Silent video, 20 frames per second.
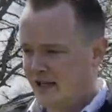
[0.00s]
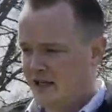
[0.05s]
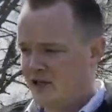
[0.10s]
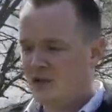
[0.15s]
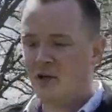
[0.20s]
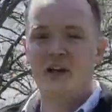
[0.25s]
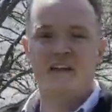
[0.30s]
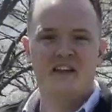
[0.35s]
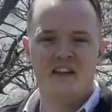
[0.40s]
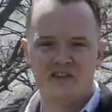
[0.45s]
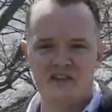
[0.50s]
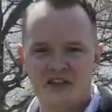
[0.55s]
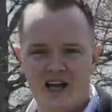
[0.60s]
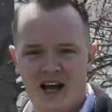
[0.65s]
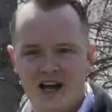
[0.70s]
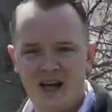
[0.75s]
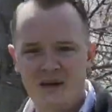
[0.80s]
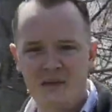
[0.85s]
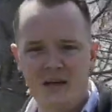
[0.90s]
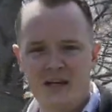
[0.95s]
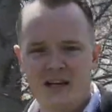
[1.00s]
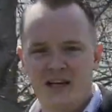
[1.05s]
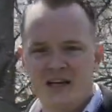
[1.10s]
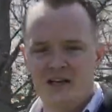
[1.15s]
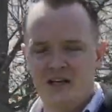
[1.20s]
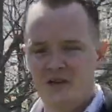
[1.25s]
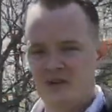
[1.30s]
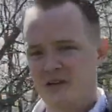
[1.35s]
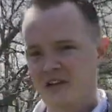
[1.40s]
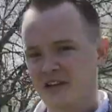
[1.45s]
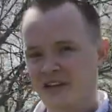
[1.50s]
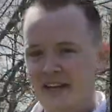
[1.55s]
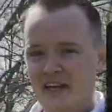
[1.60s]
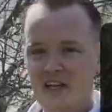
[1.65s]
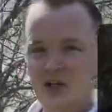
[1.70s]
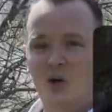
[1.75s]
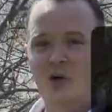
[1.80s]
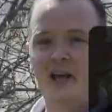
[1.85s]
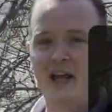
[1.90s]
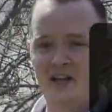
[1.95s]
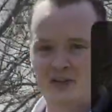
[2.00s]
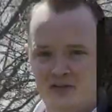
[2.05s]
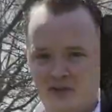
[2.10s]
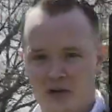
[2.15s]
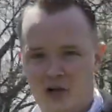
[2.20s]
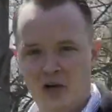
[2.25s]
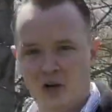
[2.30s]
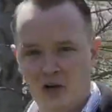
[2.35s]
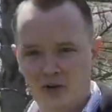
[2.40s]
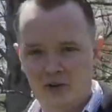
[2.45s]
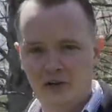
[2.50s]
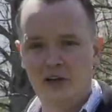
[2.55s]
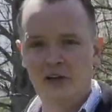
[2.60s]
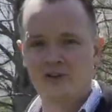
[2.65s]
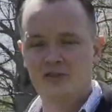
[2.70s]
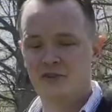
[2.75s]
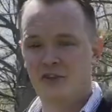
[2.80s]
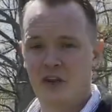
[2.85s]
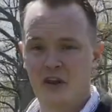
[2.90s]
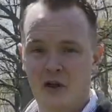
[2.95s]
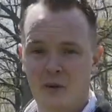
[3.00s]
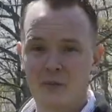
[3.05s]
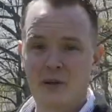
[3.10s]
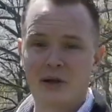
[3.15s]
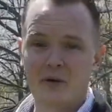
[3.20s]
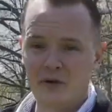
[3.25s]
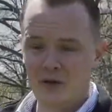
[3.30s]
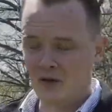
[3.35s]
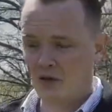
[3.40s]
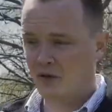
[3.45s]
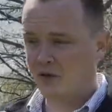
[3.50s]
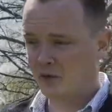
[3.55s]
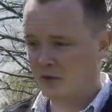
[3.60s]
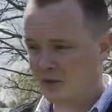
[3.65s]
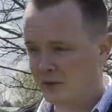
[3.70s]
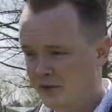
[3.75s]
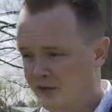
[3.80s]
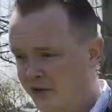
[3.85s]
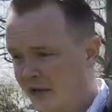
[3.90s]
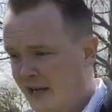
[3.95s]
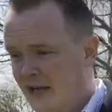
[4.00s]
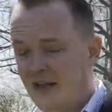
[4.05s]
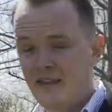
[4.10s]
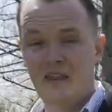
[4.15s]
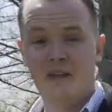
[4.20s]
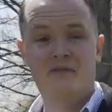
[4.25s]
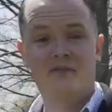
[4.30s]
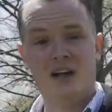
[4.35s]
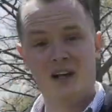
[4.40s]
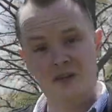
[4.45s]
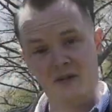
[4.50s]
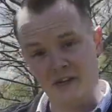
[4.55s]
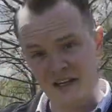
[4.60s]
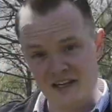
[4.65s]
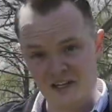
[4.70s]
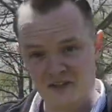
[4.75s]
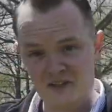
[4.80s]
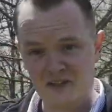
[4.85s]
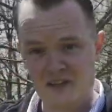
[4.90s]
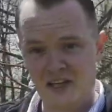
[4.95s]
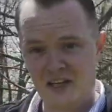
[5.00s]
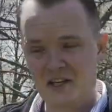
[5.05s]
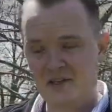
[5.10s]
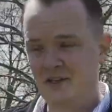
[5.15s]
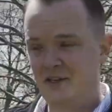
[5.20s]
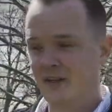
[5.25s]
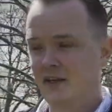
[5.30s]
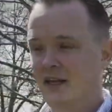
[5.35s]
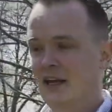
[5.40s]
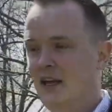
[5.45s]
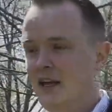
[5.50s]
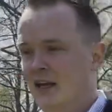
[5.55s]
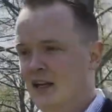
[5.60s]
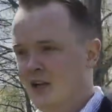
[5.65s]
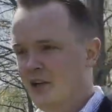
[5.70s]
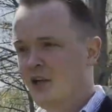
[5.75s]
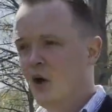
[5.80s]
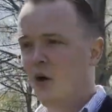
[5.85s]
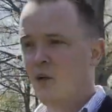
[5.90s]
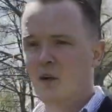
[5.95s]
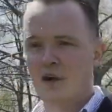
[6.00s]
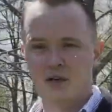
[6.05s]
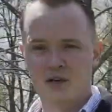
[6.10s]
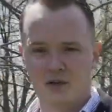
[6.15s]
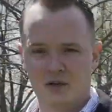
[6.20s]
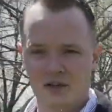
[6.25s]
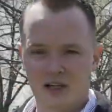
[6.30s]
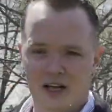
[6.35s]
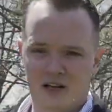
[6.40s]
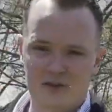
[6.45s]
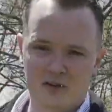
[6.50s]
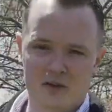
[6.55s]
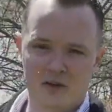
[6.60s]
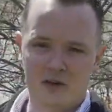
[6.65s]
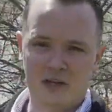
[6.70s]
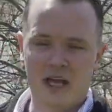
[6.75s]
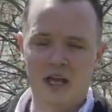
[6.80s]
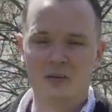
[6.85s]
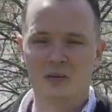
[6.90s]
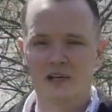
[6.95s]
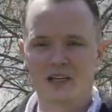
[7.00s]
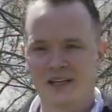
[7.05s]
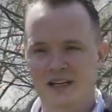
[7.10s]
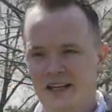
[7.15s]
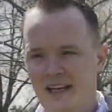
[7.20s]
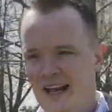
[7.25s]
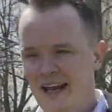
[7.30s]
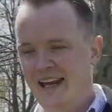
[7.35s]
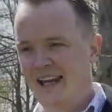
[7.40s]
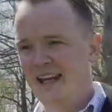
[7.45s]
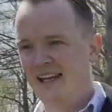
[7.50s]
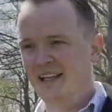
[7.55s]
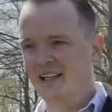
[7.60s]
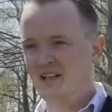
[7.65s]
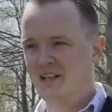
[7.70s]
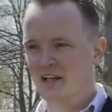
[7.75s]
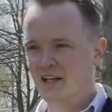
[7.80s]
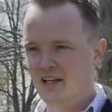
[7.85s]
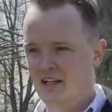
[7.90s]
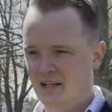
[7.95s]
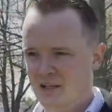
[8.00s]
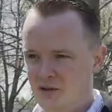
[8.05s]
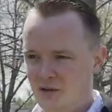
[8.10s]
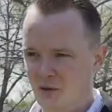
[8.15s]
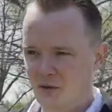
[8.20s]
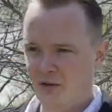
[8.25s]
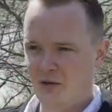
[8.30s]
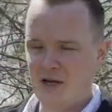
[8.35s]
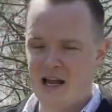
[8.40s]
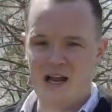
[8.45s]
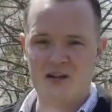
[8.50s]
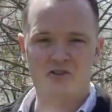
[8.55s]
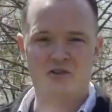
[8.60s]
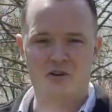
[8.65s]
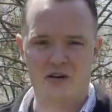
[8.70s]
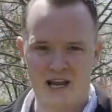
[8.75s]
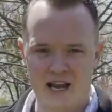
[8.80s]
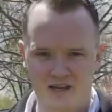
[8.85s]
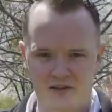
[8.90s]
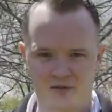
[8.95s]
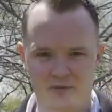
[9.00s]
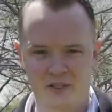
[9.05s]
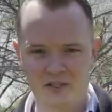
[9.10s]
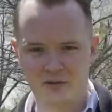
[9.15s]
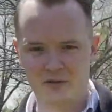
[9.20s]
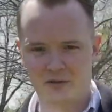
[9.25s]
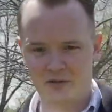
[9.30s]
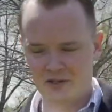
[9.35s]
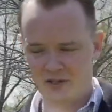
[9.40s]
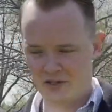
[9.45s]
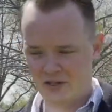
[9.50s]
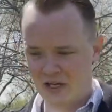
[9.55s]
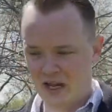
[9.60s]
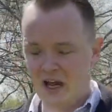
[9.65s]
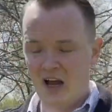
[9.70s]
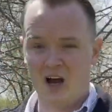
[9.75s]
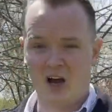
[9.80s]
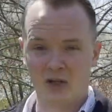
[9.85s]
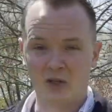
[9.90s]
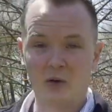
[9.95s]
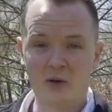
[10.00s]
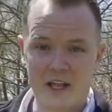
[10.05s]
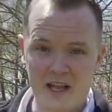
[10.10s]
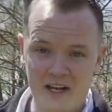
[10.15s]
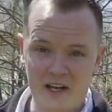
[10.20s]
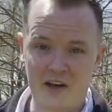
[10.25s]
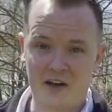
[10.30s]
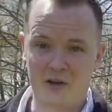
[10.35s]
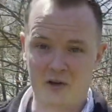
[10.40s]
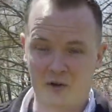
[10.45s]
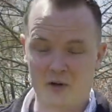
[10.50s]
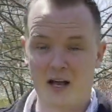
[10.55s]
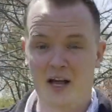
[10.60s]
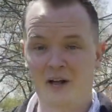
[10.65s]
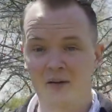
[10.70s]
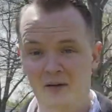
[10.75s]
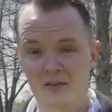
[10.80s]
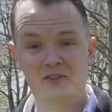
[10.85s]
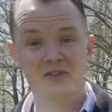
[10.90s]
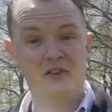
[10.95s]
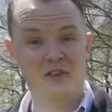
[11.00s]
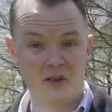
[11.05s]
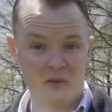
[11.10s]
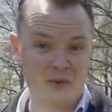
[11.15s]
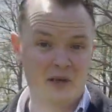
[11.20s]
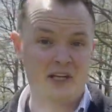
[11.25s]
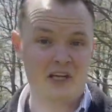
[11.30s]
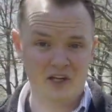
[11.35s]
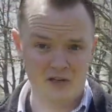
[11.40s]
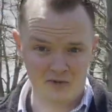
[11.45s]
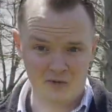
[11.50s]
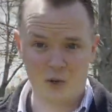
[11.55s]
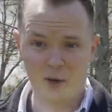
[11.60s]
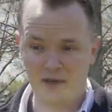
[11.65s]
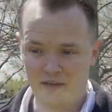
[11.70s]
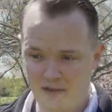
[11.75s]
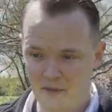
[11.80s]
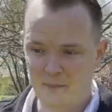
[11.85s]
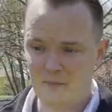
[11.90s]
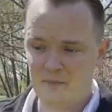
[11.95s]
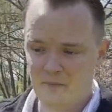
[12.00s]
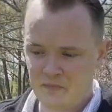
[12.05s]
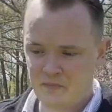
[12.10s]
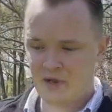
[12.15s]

During this time, utility locates are called so that our burial crews that follow the installation know where your electrical cabling and your natural gas resources are located underground so that we can avoid them.